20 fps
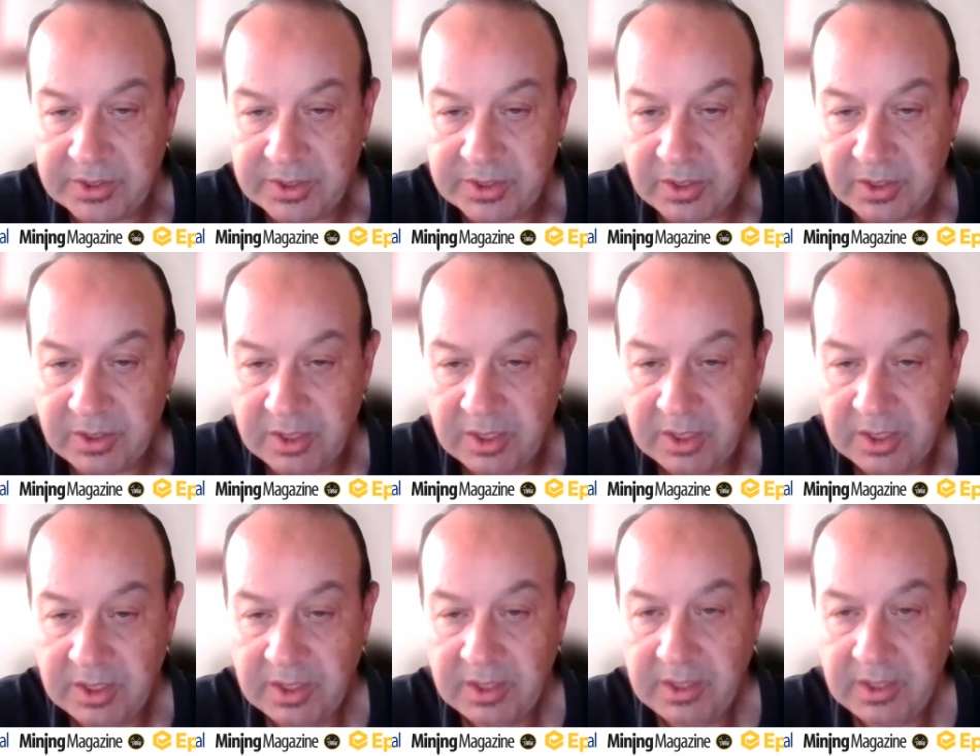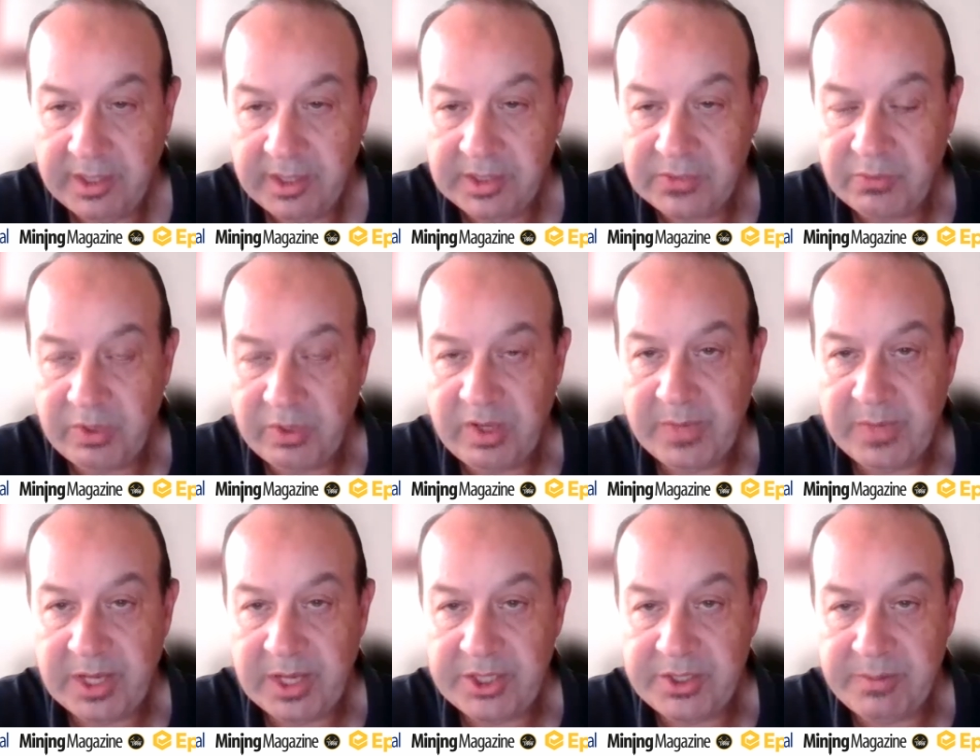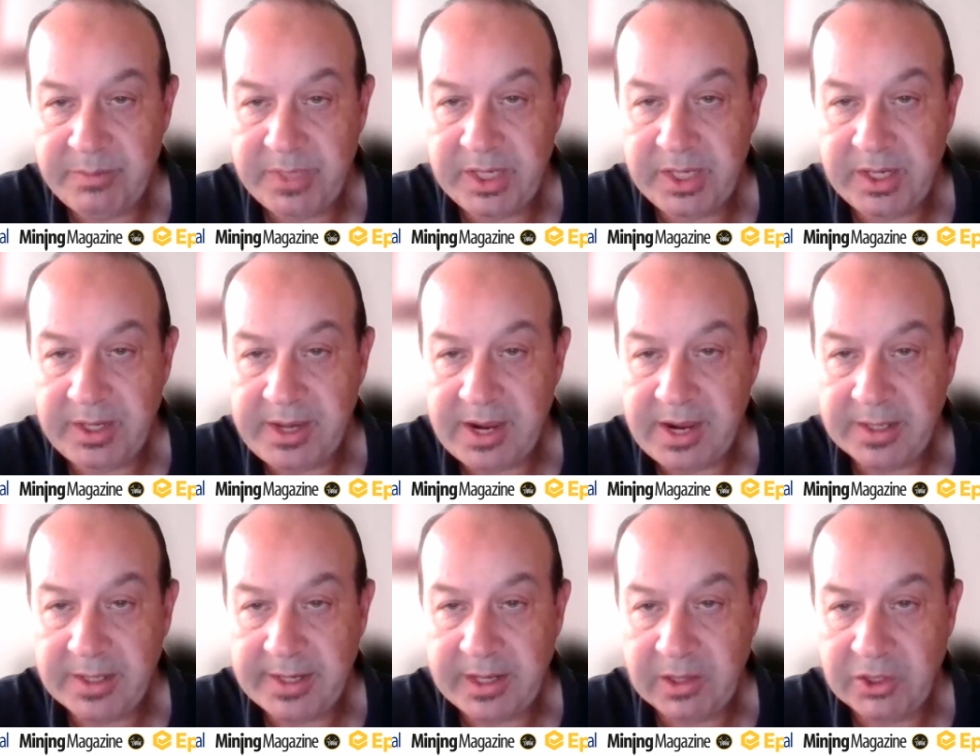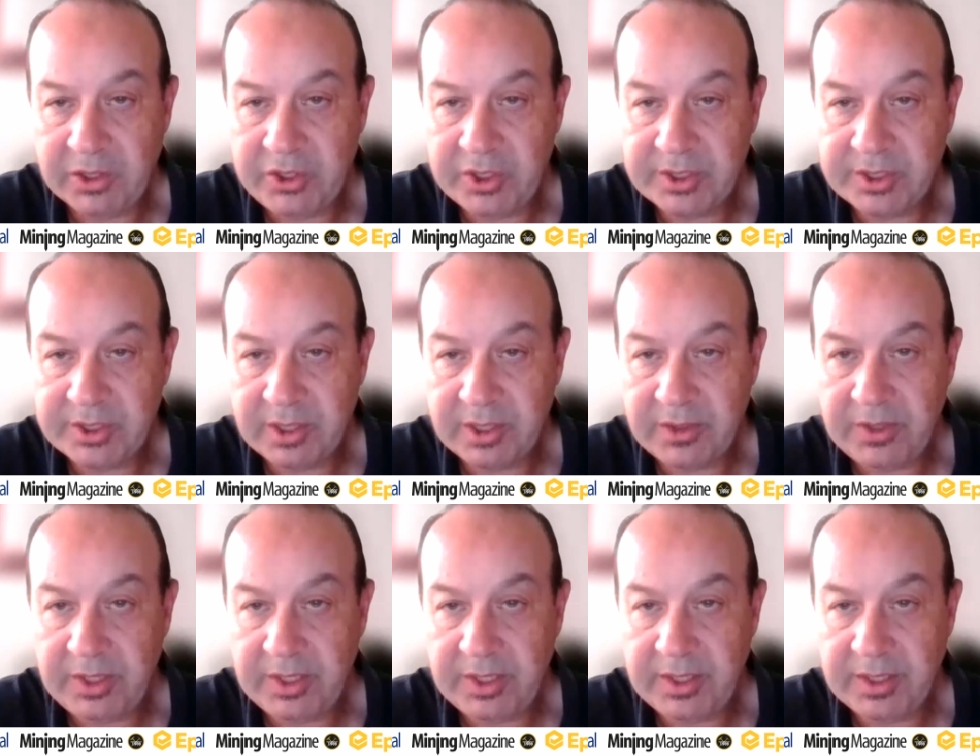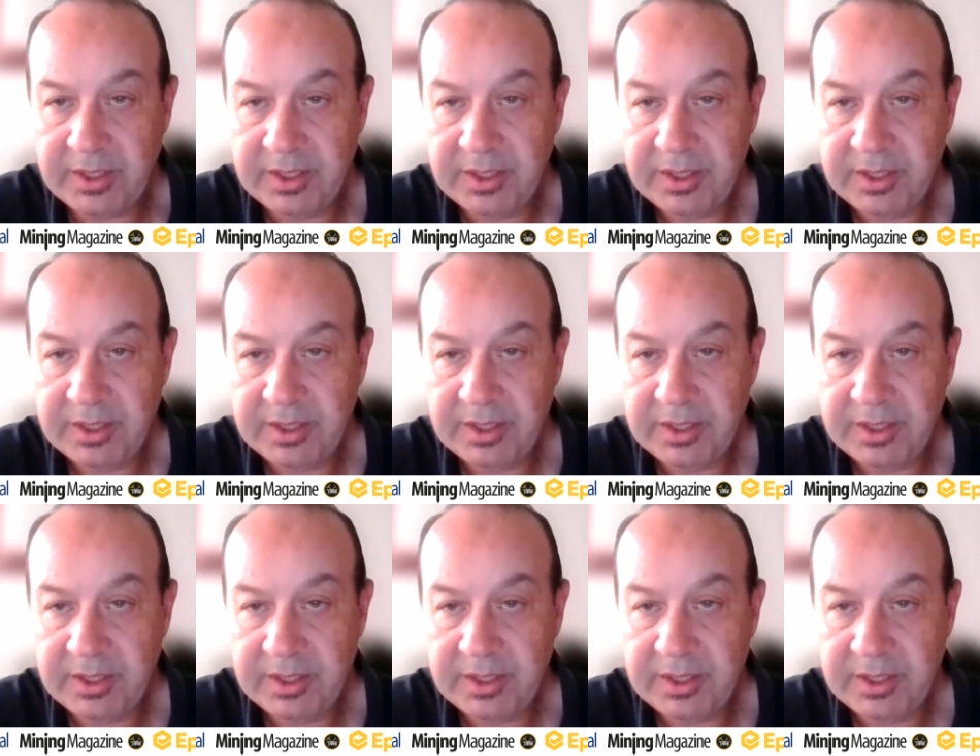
So it's really much embedded in our culture. So I think